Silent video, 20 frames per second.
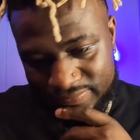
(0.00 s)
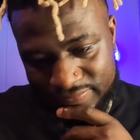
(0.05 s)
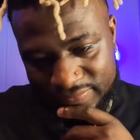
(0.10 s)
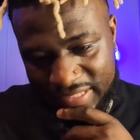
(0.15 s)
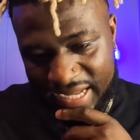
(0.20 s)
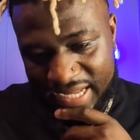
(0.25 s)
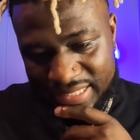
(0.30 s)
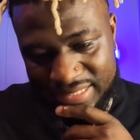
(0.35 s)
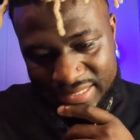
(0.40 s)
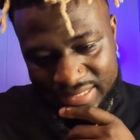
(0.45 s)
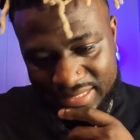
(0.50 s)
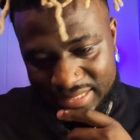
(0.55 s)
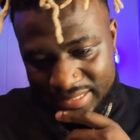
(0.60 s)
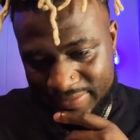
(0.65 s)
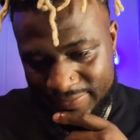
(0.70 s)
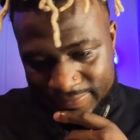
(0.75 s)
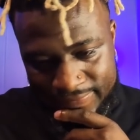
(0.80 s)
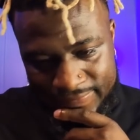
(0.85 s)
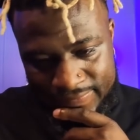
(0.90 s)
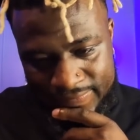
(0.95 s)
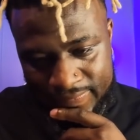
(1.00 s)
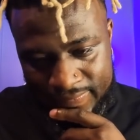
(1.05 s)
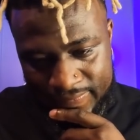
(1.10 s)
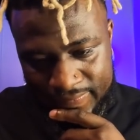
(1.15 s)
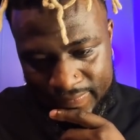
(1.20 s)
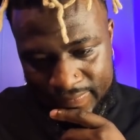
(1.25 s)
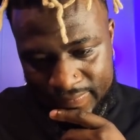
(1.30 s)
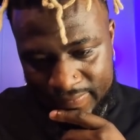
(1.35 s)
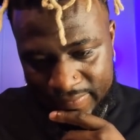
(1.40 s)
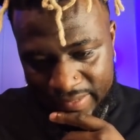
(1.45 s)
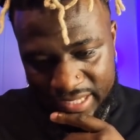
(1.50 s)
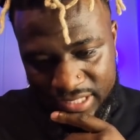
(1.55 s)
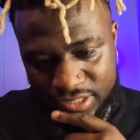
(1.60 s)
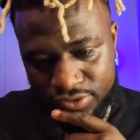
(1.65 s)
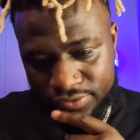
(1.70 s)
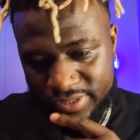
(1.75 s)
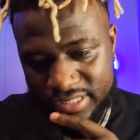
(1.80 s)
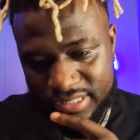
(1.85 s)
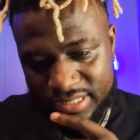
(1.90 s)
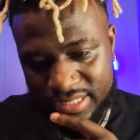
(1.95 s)
That's
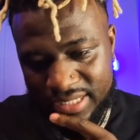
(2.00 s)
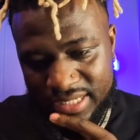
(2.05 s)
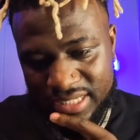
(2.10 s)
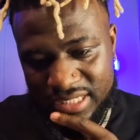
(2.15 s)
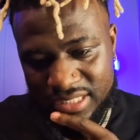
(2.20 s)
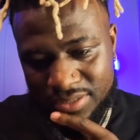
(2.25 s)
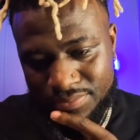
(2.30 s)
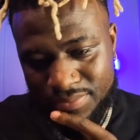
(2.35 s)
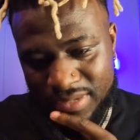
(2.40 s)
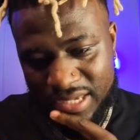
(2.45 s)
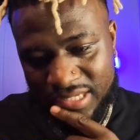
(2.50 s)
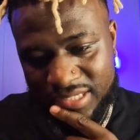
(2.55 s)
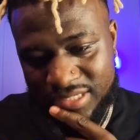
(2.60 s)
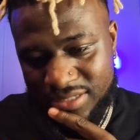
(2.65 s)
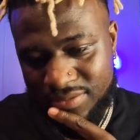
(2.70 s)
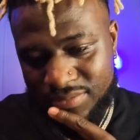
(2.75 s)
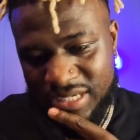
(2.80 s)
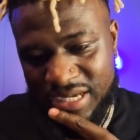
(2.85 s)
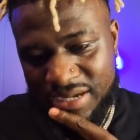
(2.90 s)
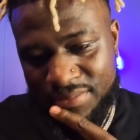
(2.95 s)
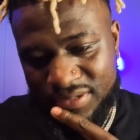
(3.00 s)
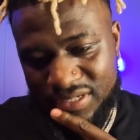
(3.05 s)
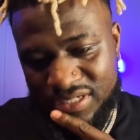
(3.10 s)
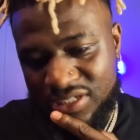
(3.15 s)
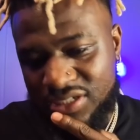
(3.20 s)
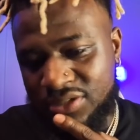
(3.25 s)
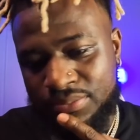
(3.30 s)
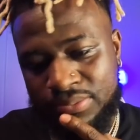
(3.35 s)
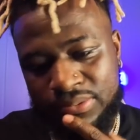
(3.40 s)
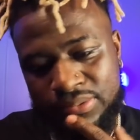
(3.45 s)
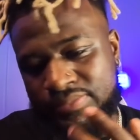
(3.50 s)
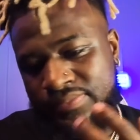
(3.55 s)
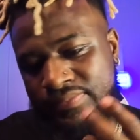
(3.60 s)
interesting. He's making some type of dip.